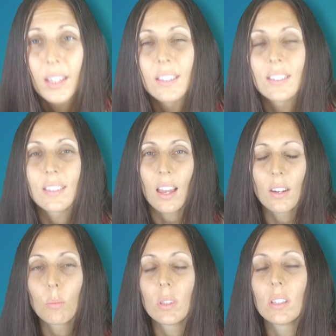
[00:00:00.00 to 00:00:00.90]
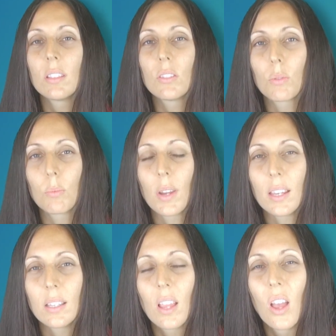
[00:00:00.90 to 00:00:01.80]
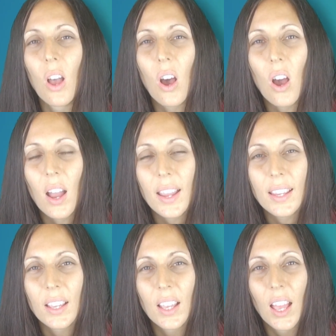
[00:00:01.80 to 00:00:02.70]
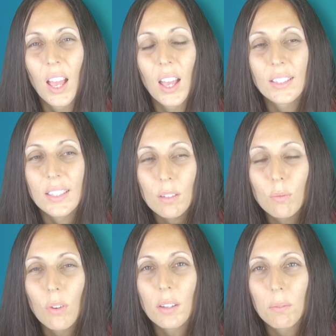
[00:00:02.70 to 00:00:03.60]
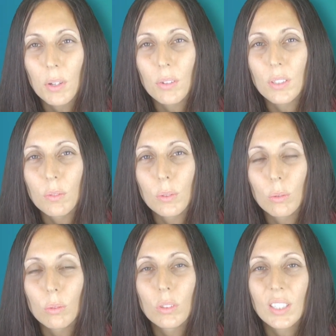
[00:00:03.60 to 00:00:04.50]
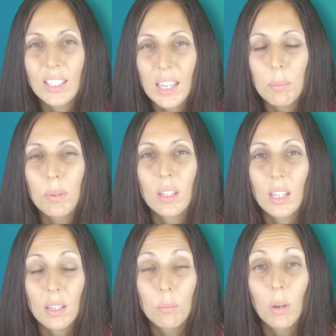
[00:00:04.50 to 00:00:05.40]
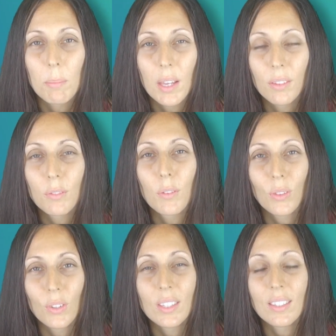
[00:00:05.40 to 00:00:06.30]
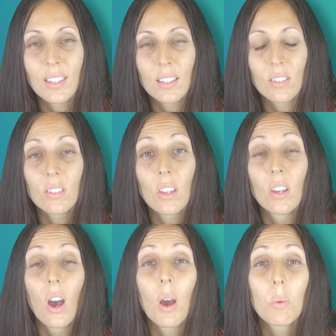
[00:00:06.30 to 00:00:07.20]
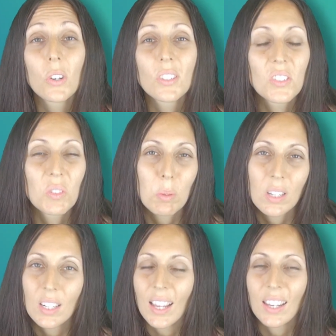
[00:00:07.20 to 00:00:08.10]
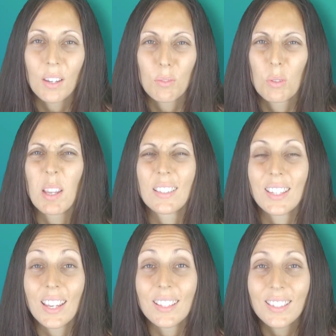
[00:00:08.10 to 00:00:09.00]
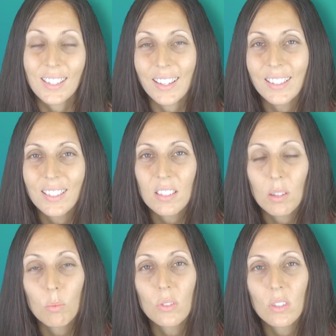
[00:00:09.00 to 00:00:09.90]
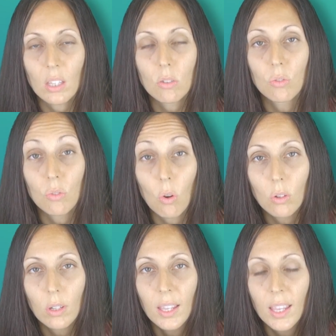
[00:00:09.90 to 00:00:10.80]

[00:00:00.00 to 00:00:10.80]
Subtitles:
started with the Listerine, I did find it very difficult to keep it in my mouth for 30 seconds. I wanted to spit it out after about 10 seconds. It was that strong.